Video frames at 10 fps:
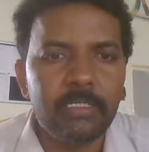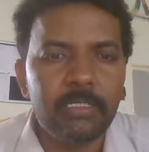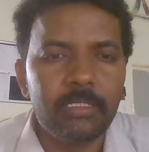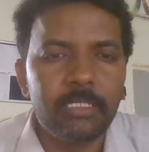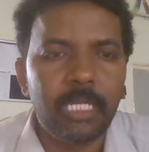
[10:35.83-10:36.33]

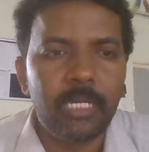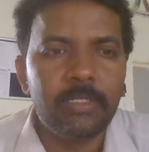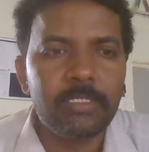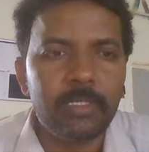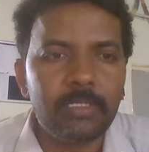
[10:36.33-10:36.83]

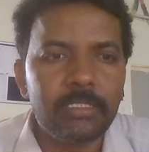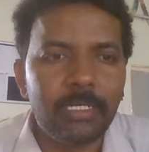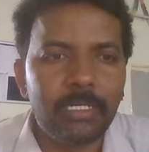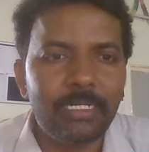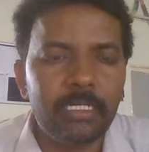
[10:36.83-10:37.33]
Diode
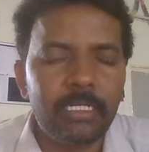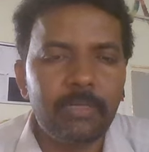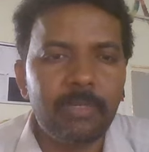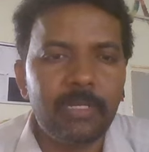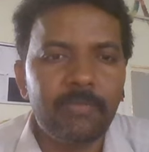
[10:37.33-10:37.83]
starts
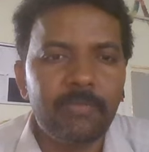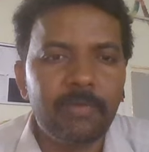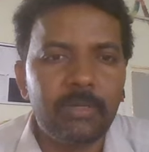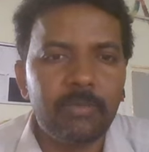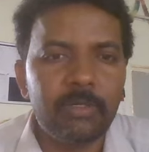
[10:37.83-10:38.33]
conducting when a
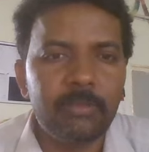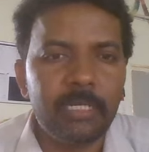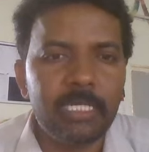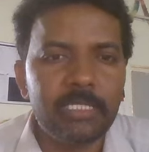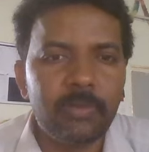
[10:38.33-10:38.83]
forward
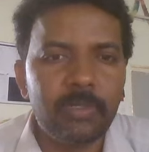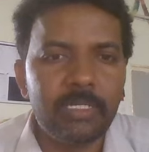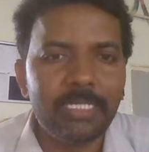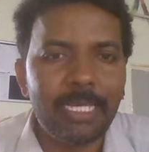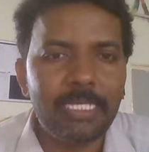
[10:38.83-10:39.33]
bias
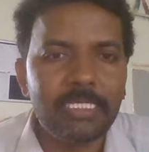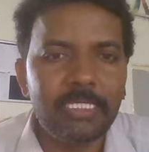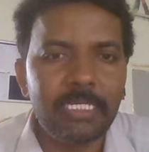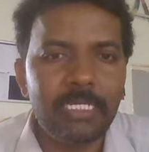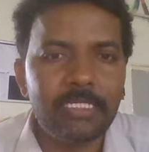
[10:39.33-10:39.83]
voltage
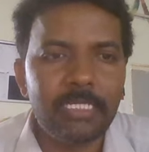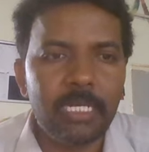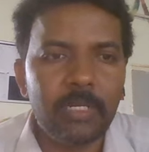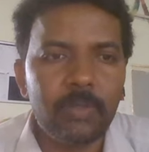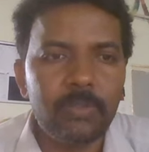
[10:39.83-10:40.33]
exceeds
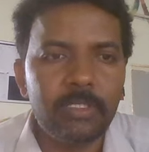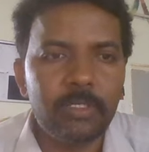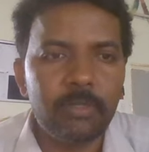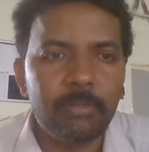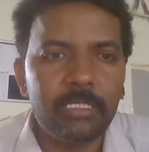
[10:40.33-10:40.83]
around
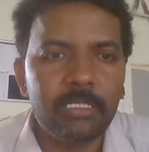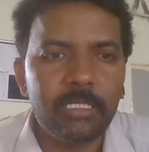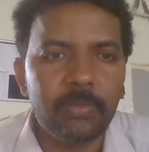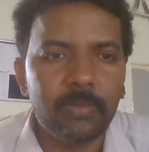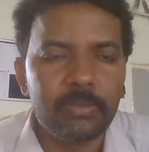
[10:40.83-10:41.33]

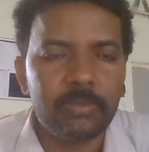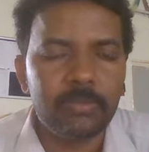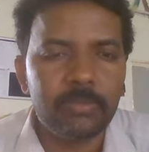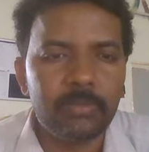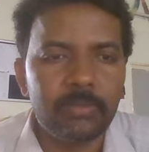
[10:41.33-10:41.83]
0.3 volts.